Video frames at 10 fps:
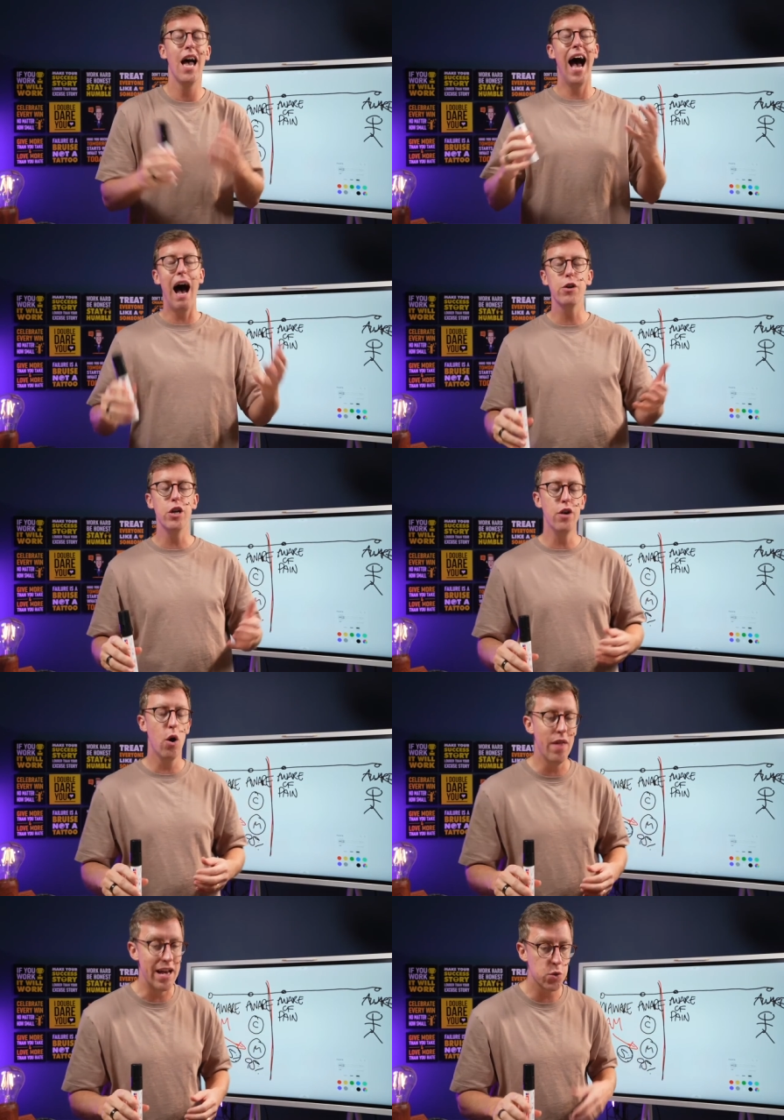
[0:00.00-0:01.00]
How do you
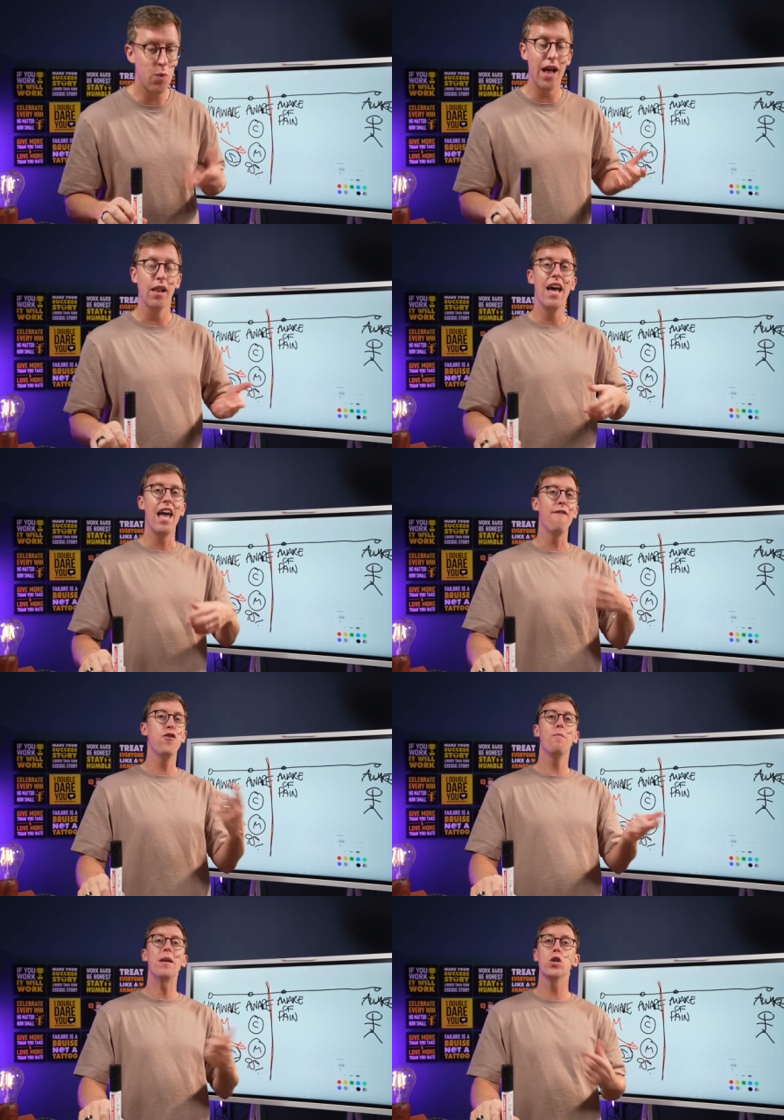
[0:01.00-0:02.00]
know this? Well, if
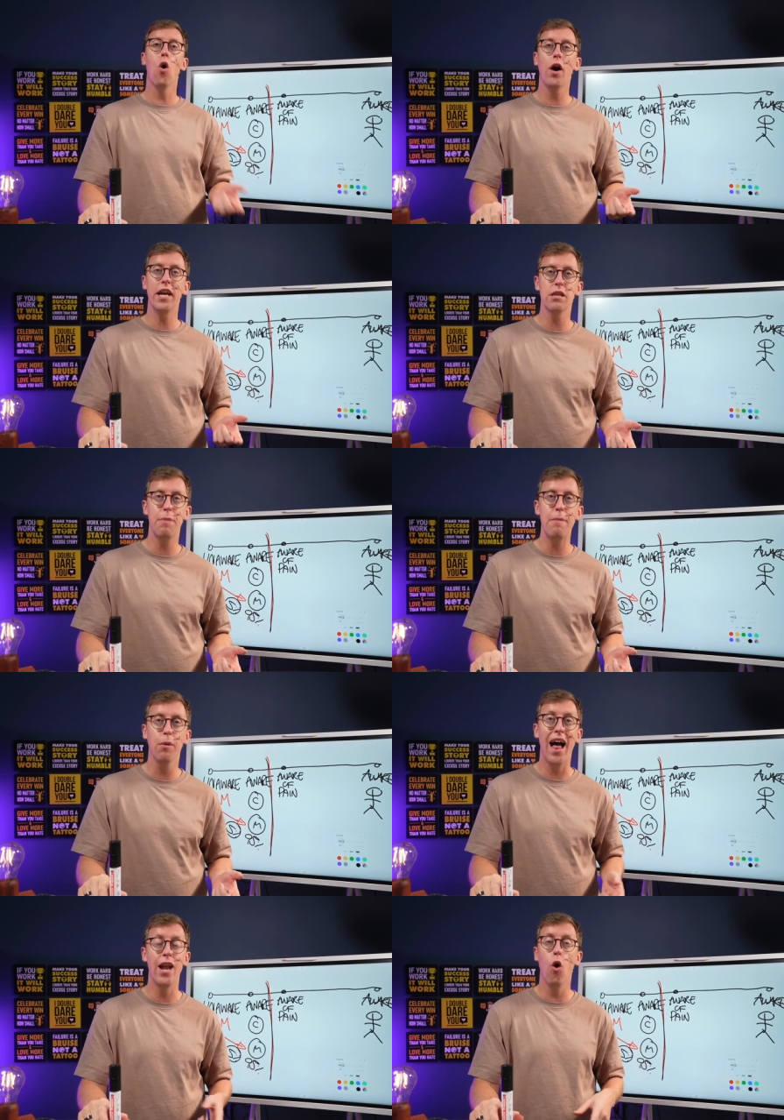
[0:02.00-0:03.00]
you've been talking to
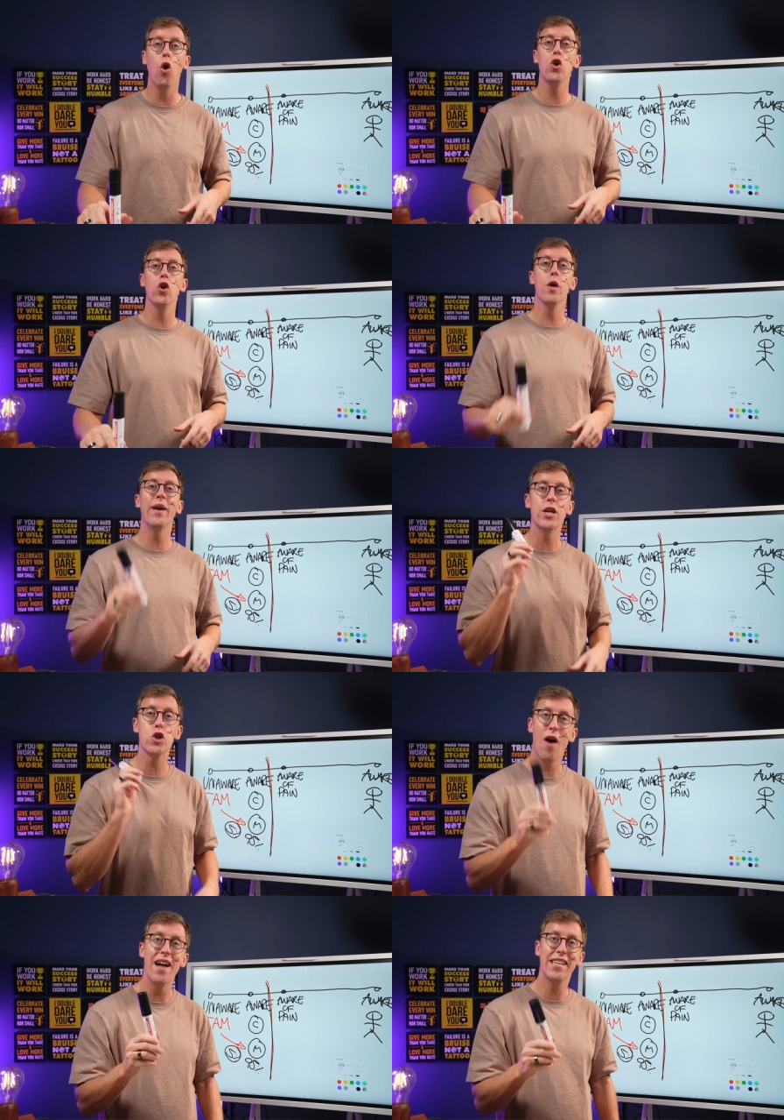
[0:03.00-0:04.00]
people and all you're doing is
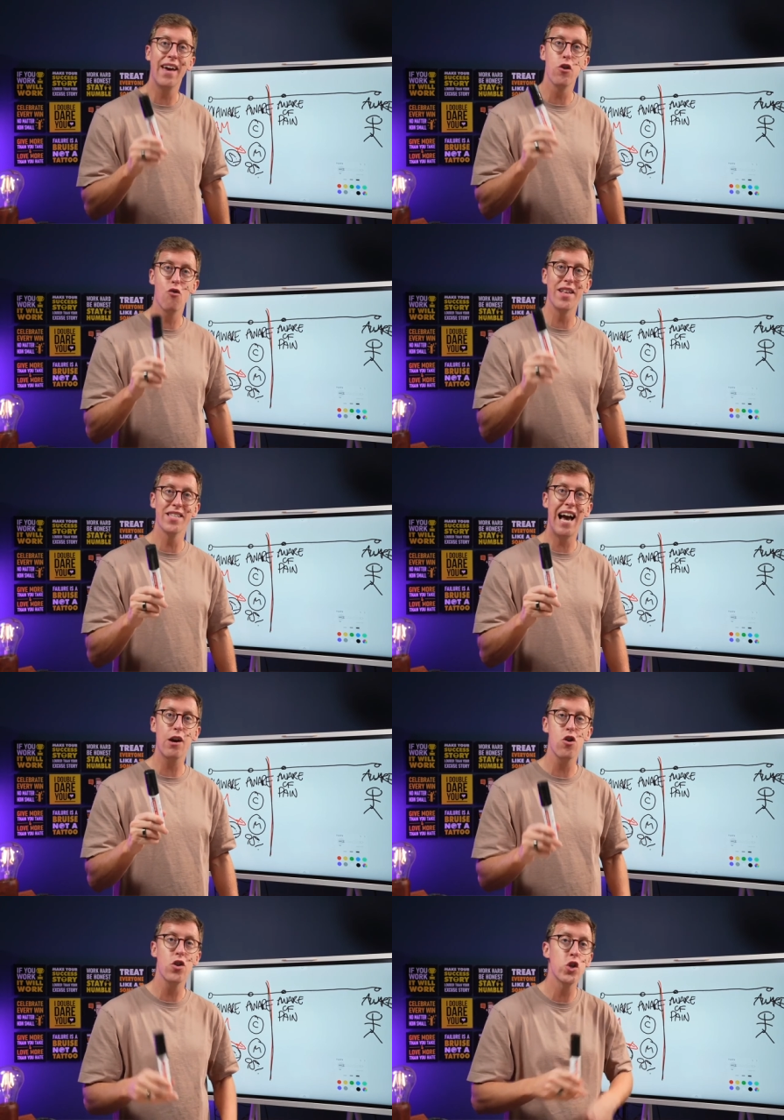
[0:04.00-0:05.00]
trying to get the
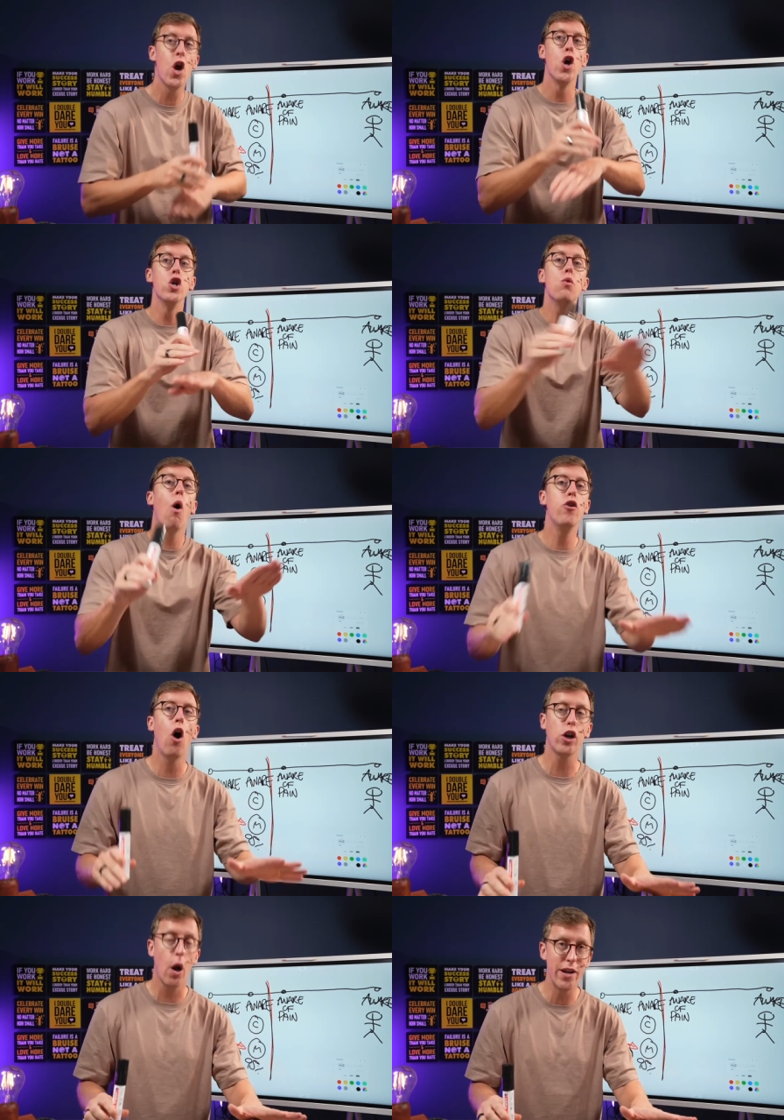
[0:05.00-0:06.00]
transactions, you are
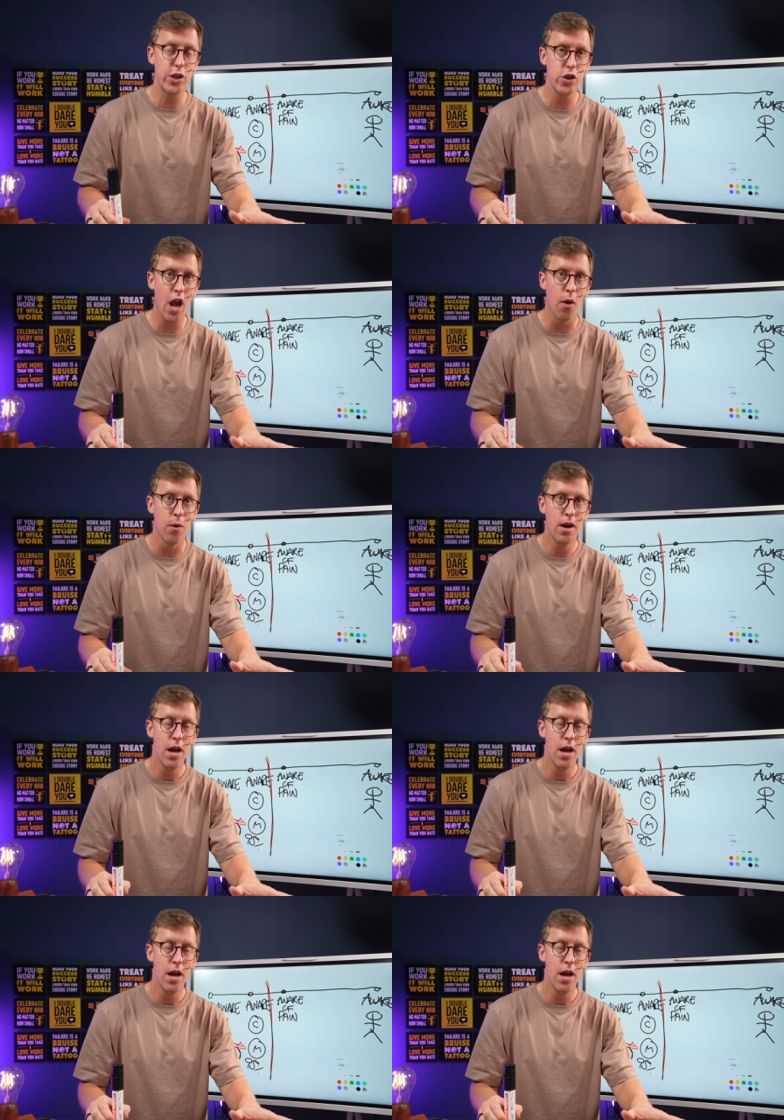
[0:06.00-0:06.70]
not going to know.